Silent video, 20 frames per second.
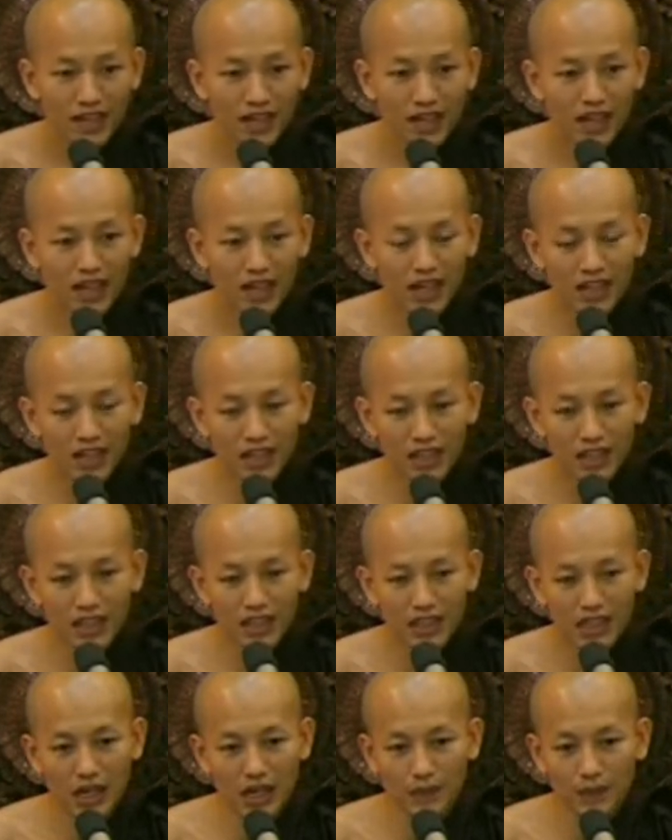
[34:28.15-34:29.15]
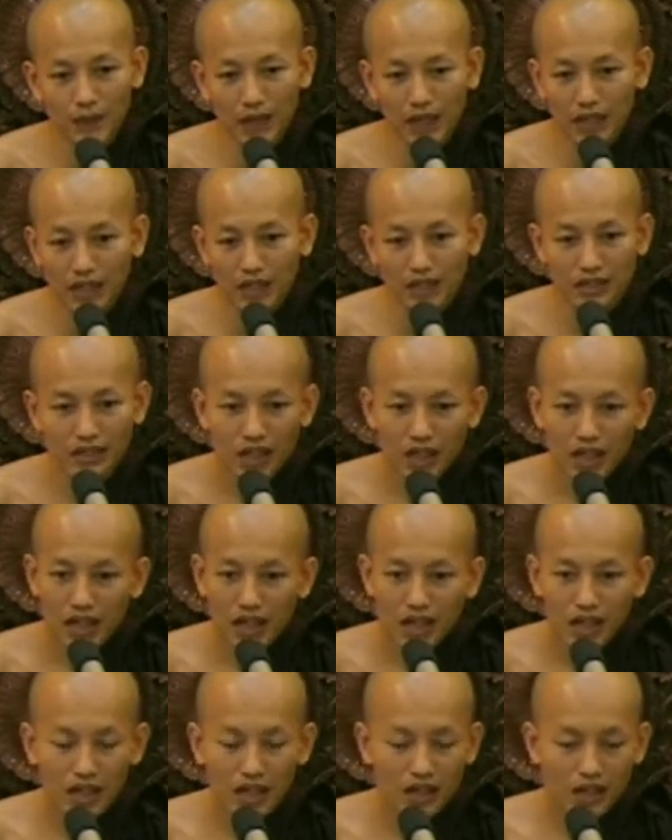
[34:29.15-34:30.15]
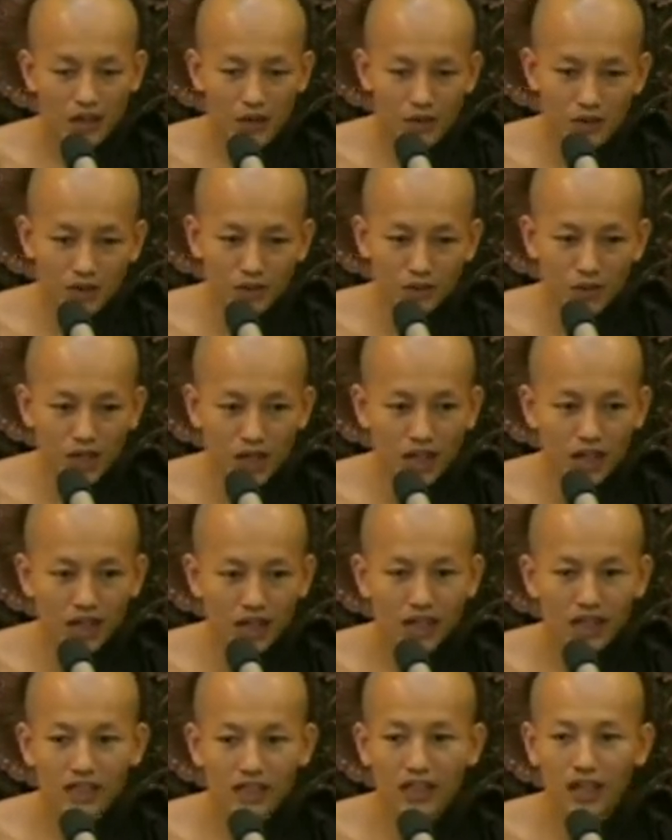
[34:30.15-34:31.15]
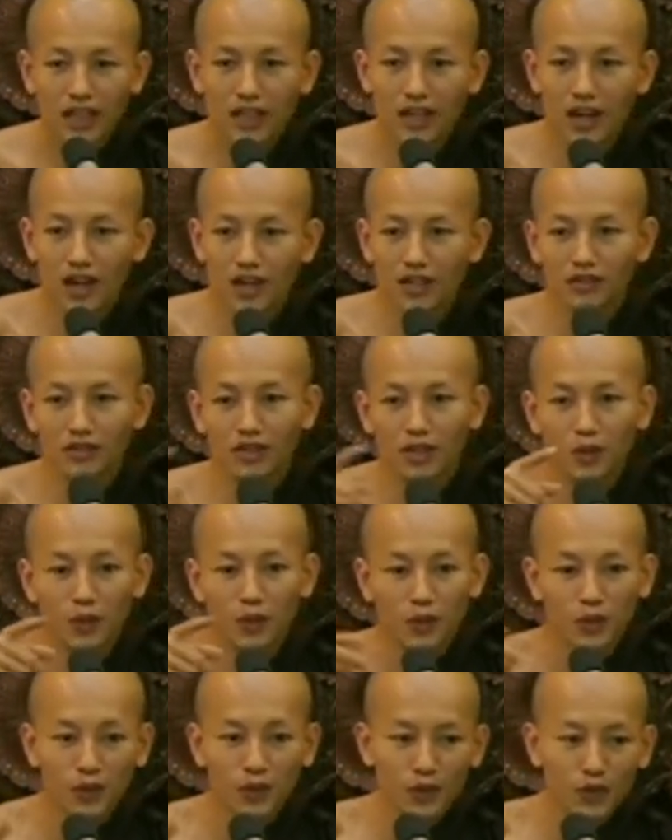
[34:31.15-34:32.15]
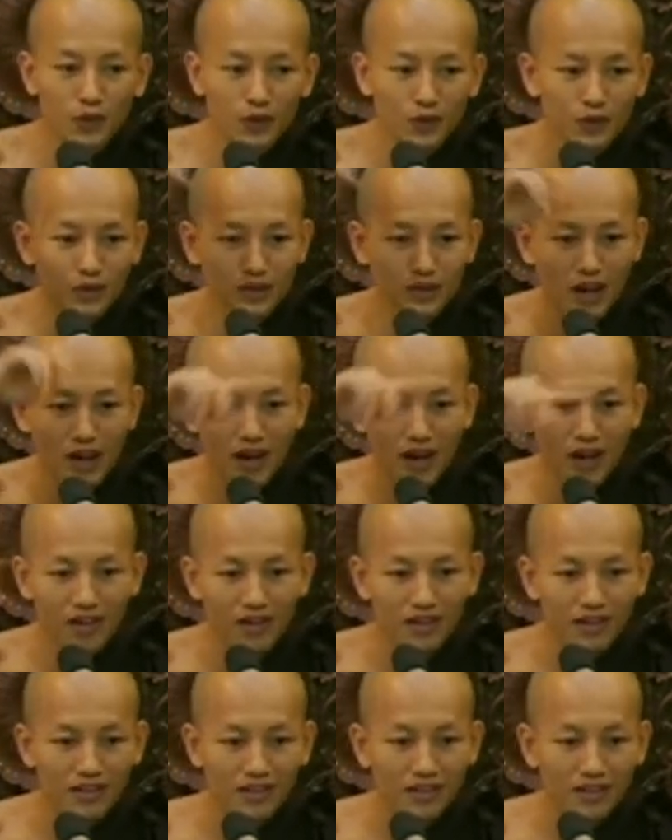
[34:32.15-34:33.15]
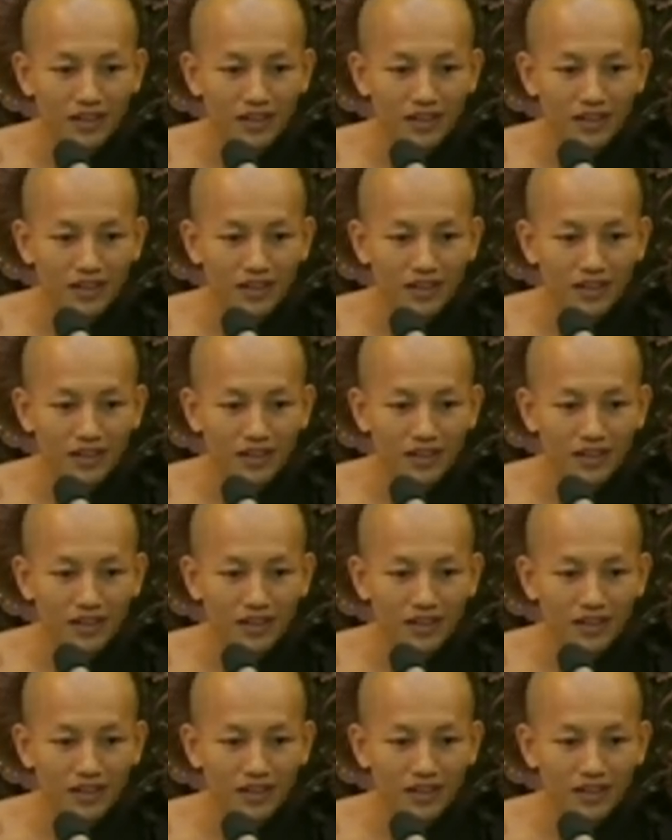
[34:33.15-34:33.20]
And he upfront arrangement, he announced the whole town.